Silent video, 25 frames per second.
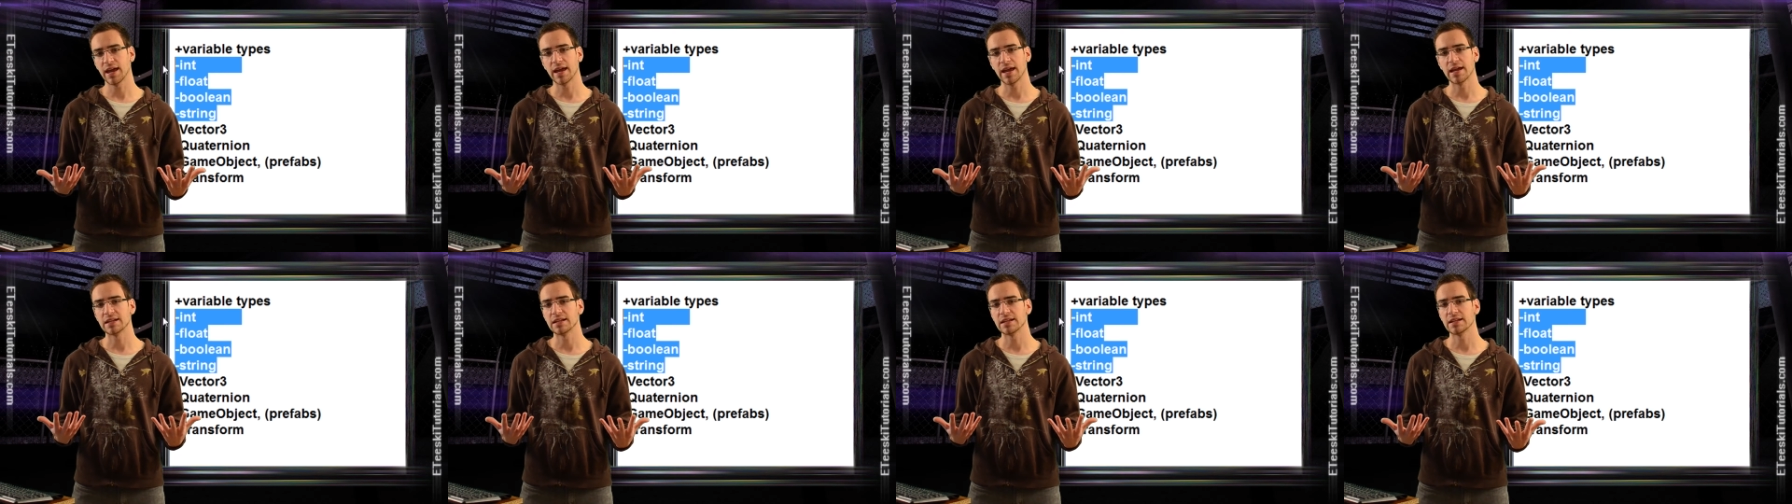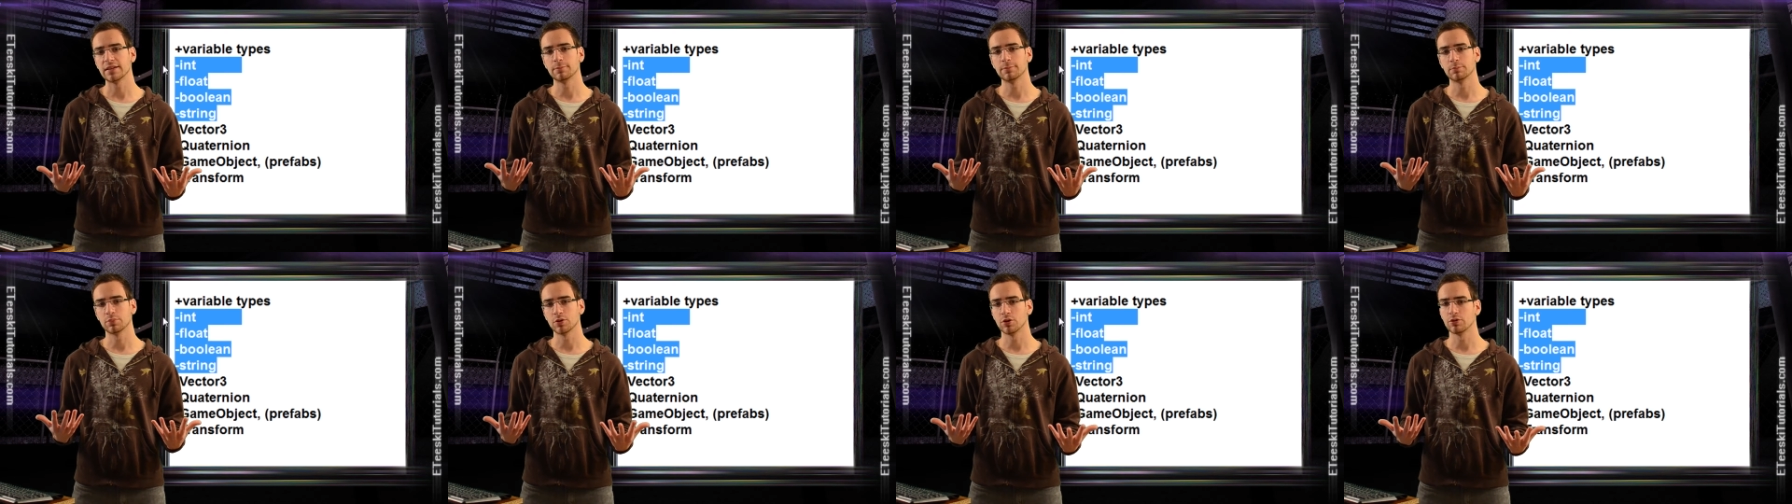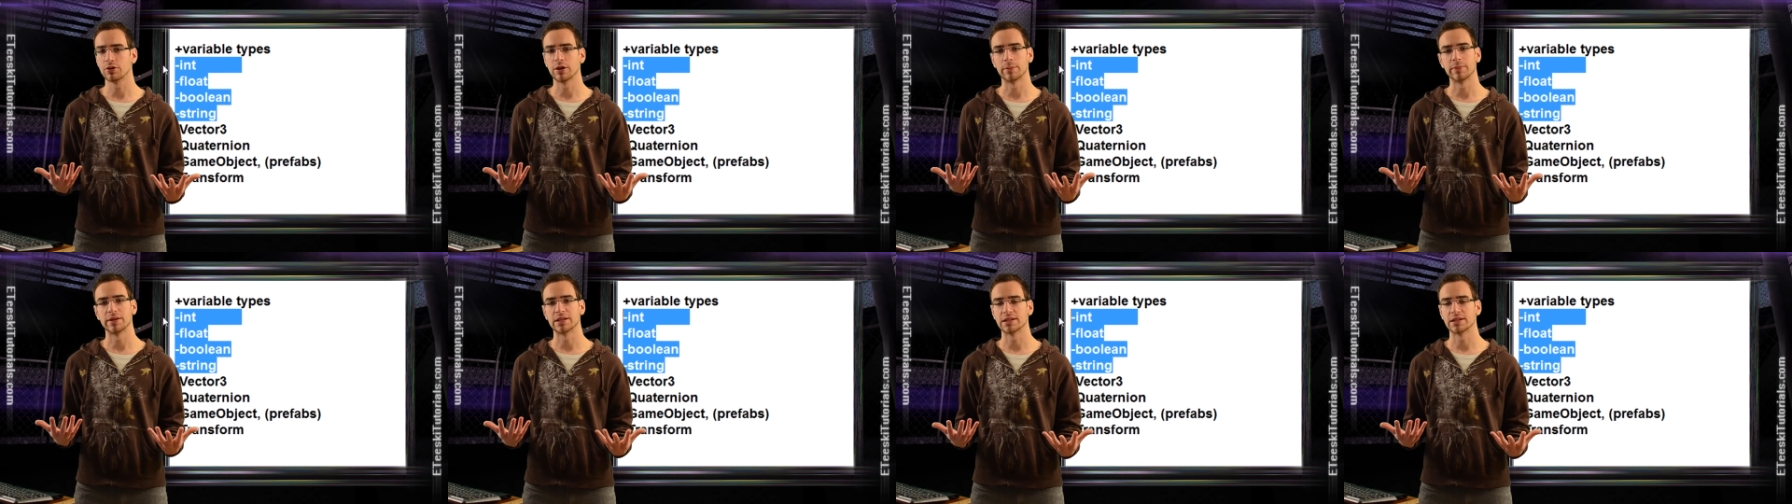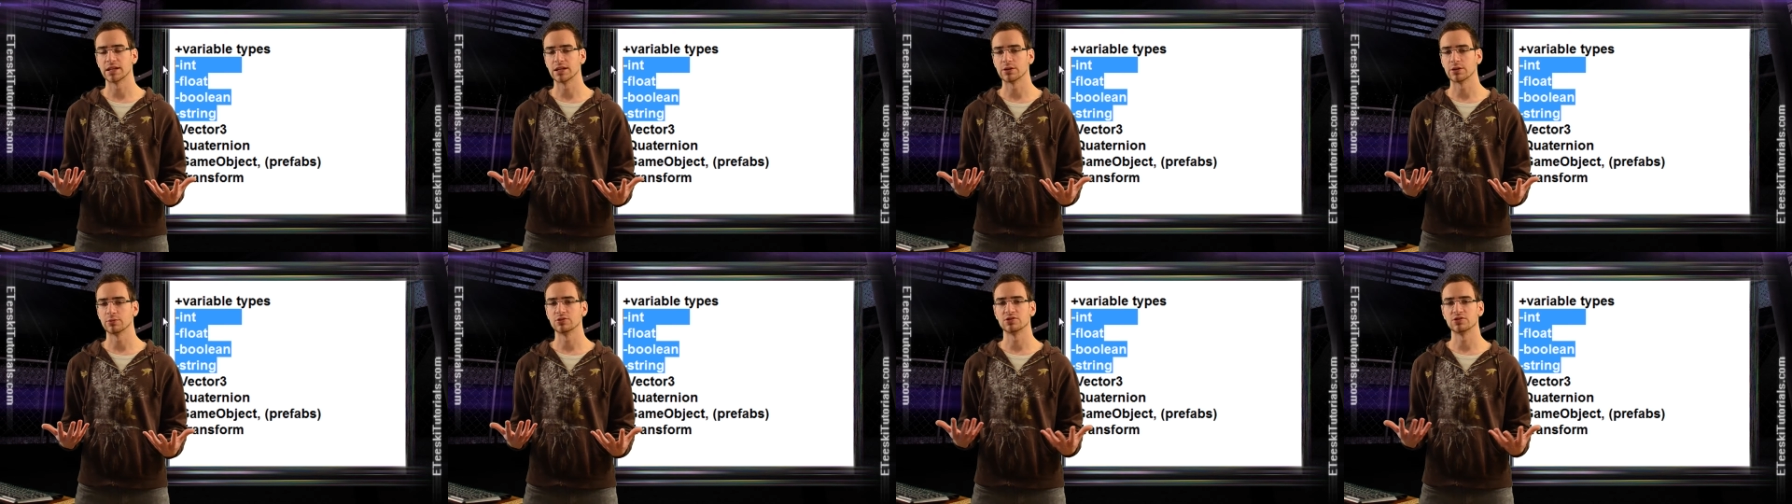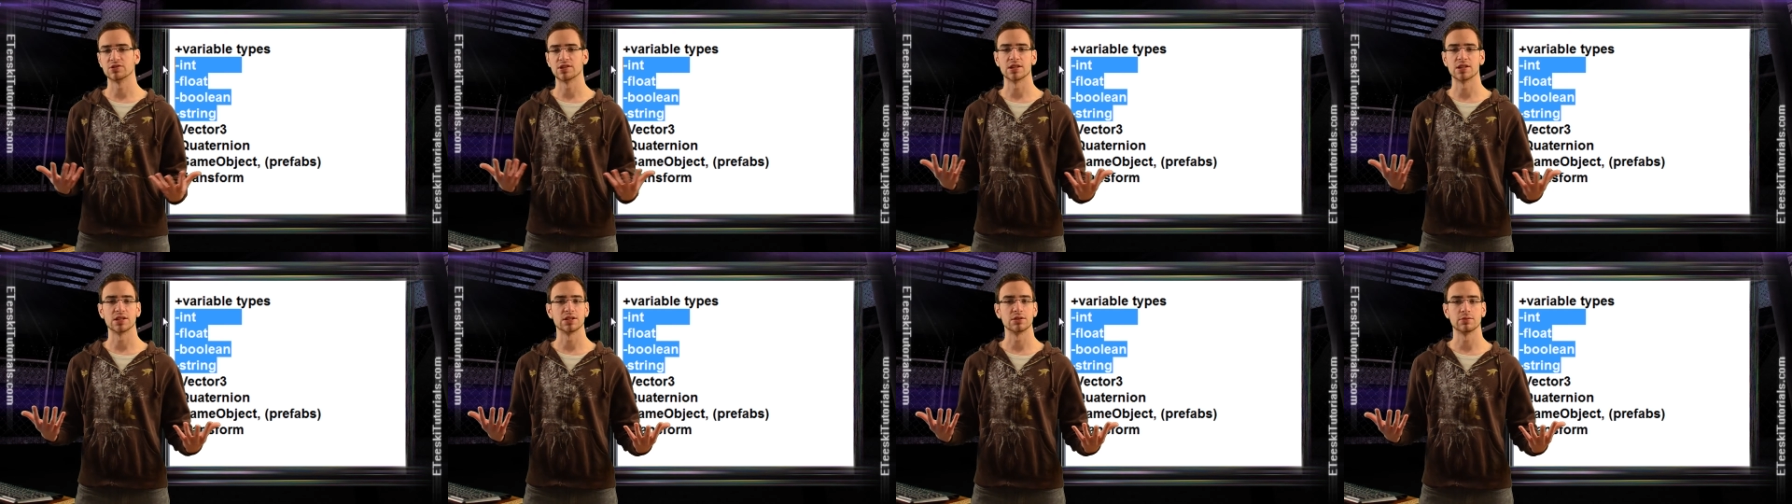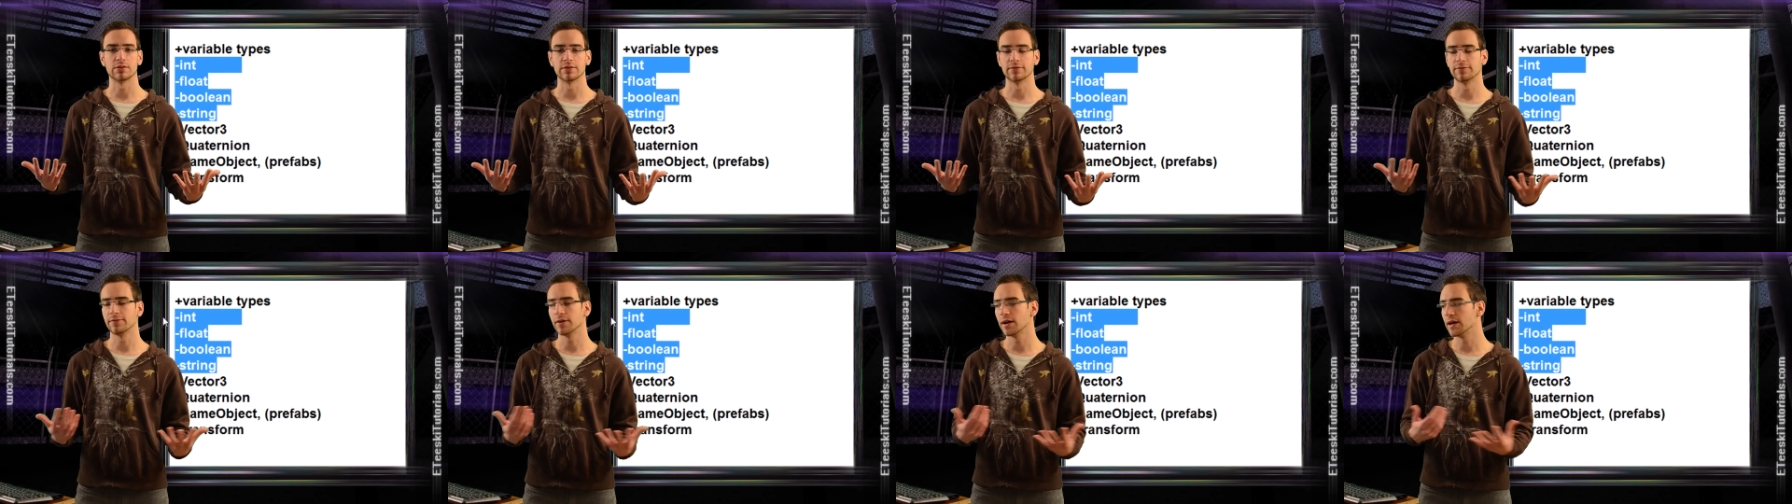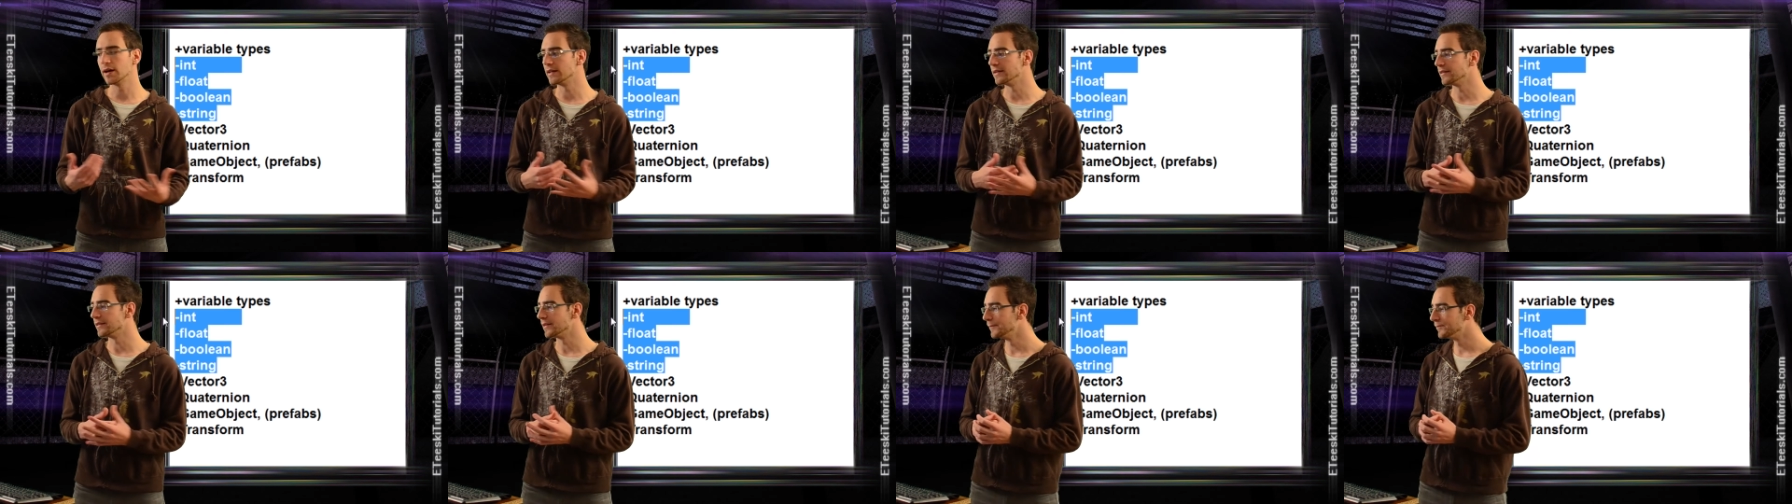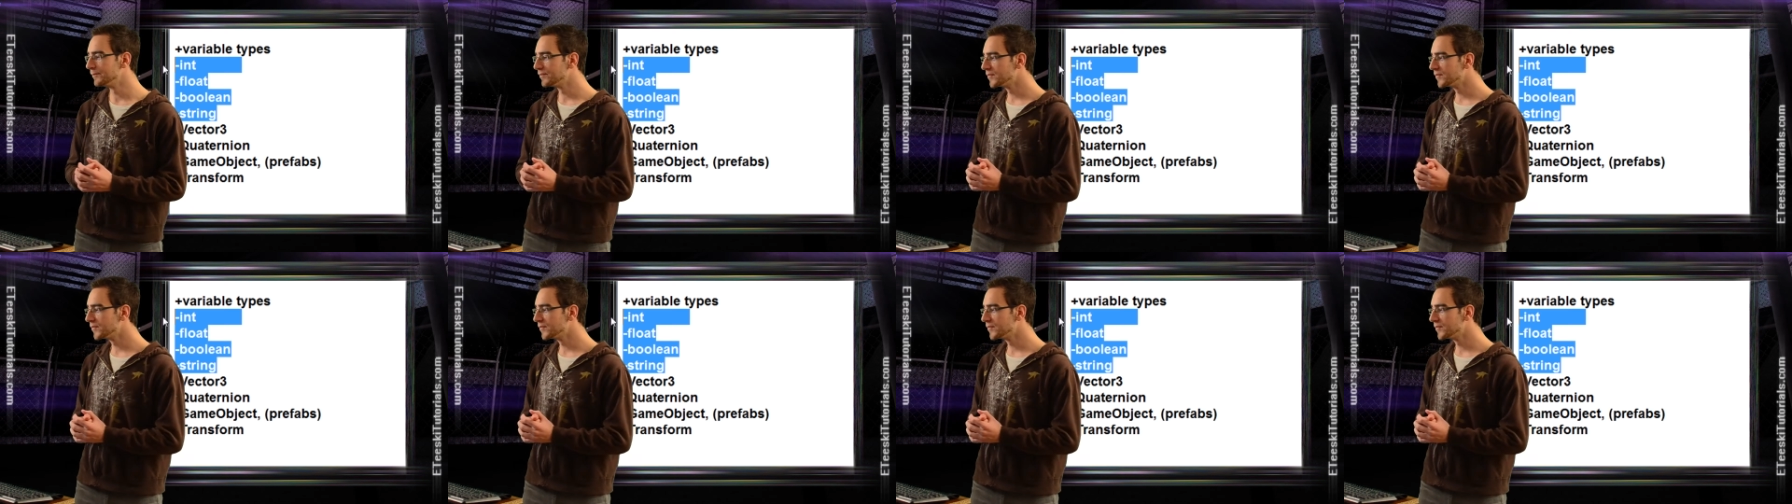any programming language that you can find.